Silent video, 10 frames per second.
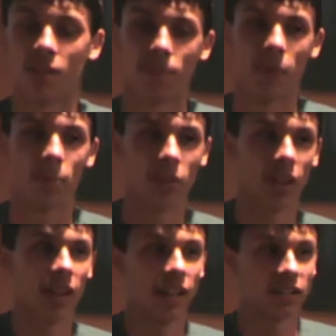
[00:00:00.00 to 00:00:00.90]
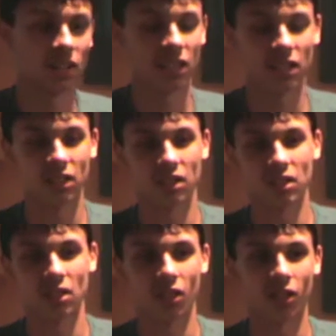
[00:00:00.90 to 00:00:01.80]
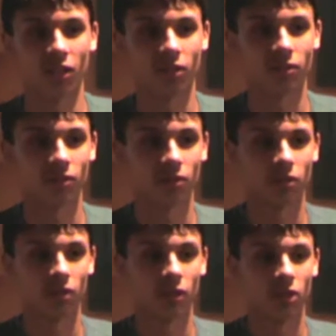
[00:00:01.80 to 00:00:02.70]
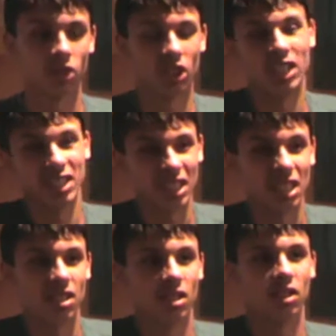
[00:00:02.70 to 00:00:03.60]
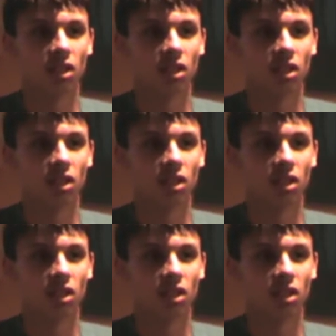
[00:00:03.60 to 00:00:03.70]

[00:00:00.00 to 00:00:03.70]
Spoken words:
The people that act in it are... cheesy.